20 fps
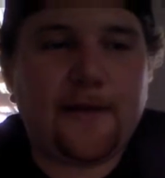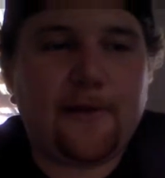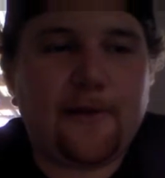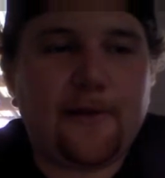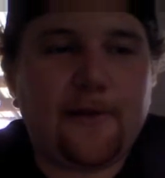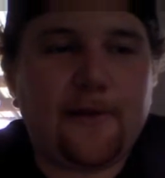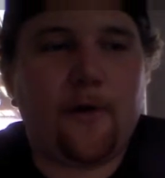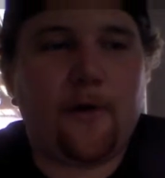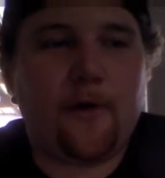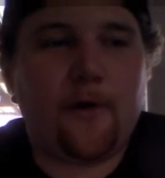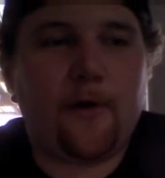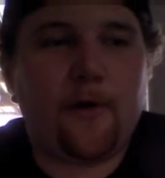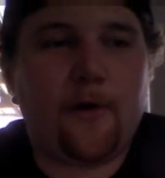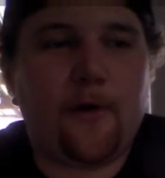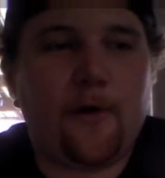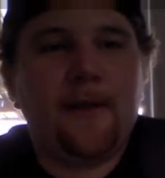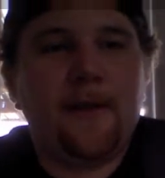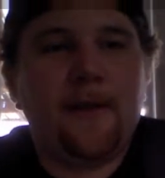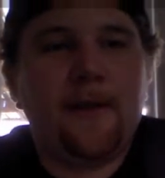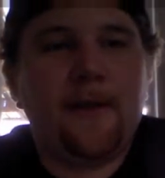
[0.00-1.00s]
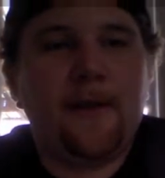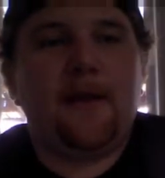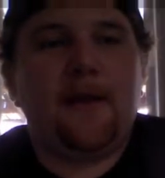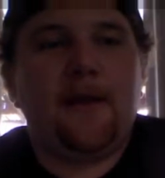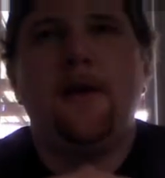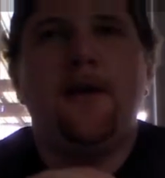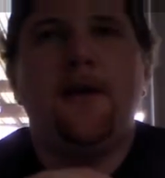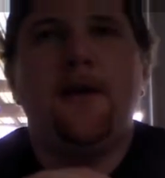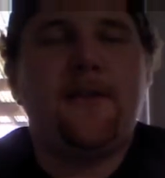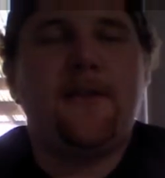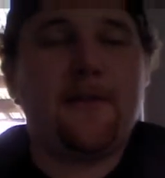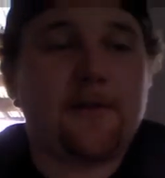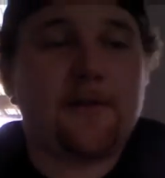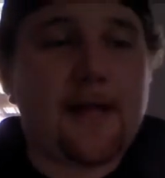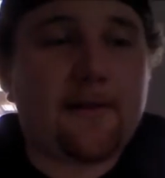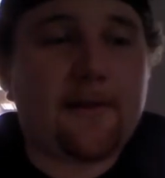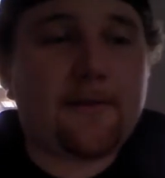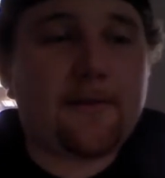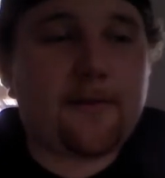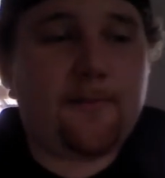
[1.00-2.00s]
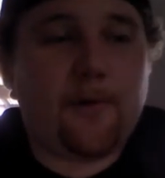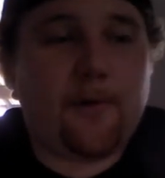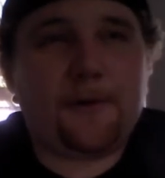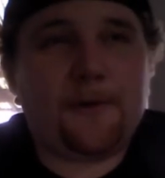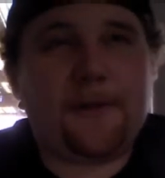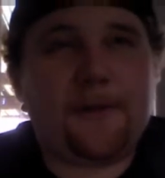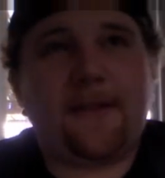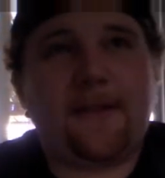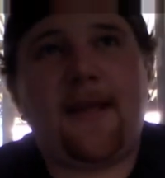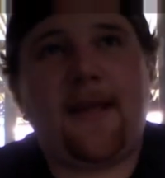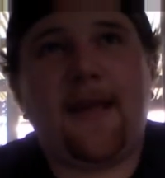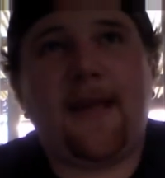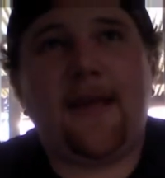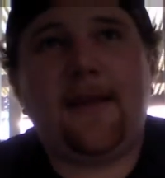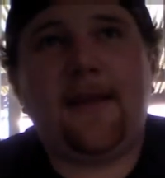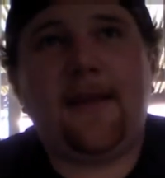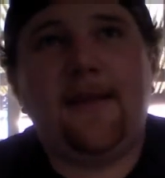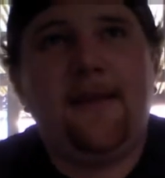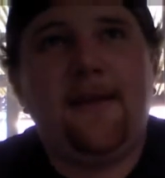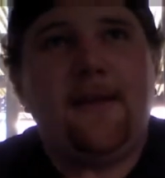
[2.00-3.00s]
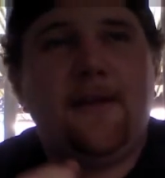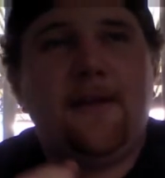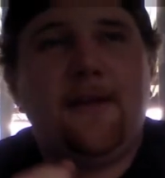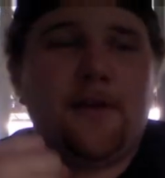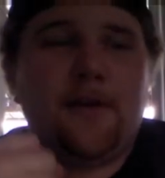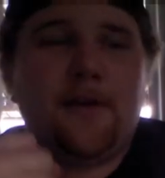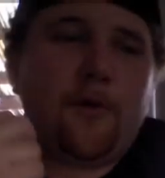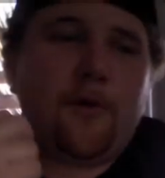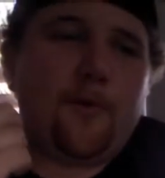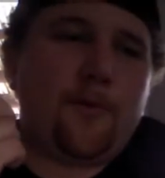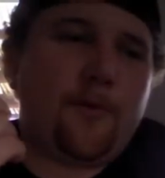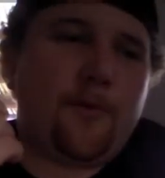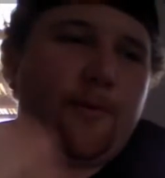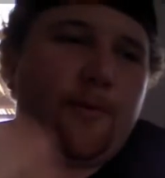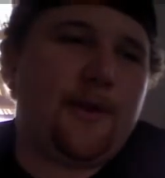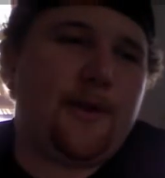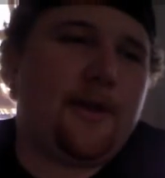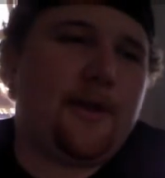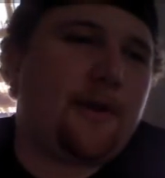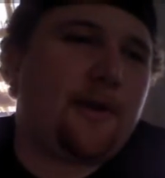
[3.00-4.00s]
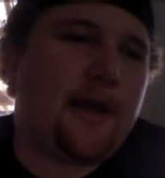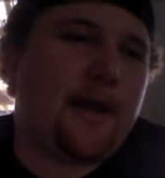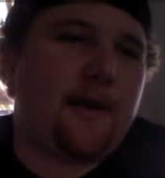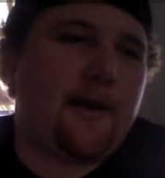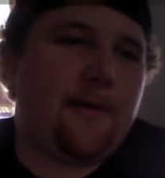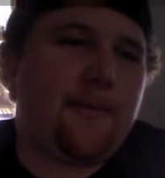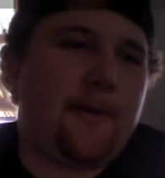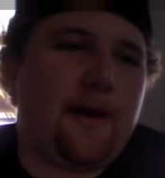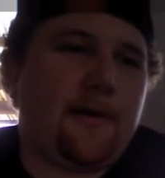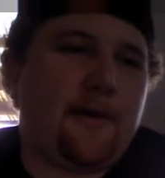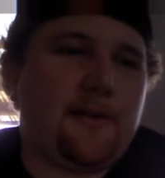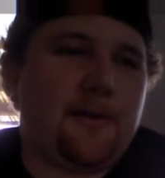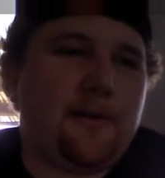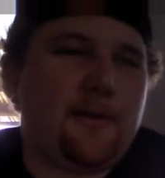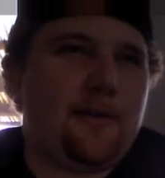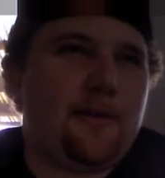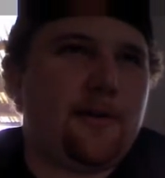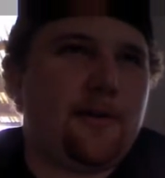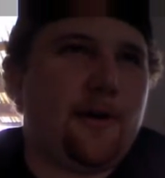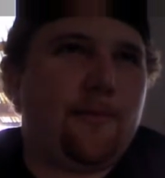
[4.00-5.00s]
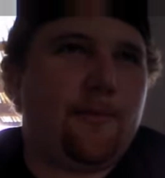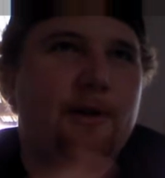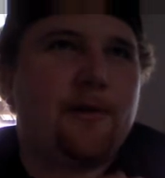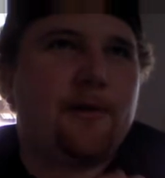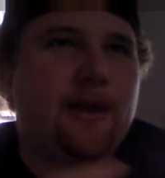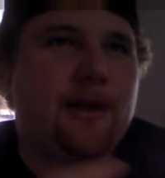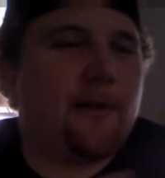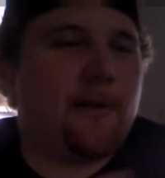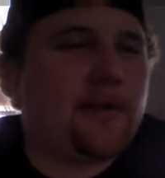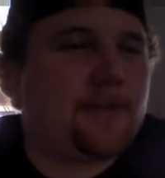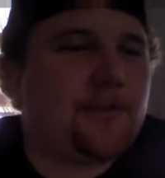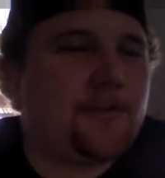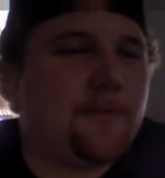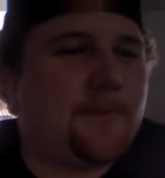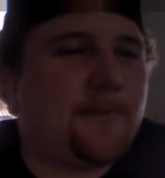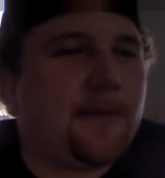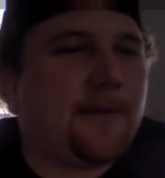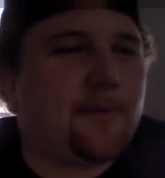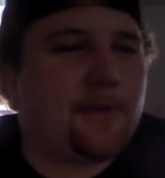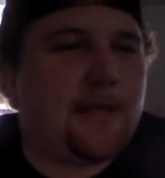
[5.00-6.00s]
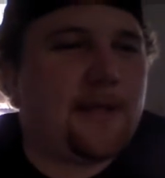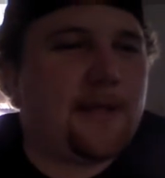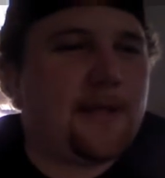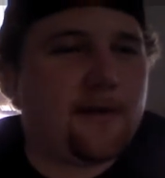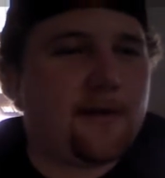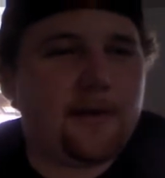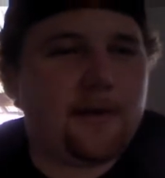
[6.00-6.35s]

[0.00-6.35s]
for him? Caesar Clown's subordinates say, you know, well, we don't care about your people either.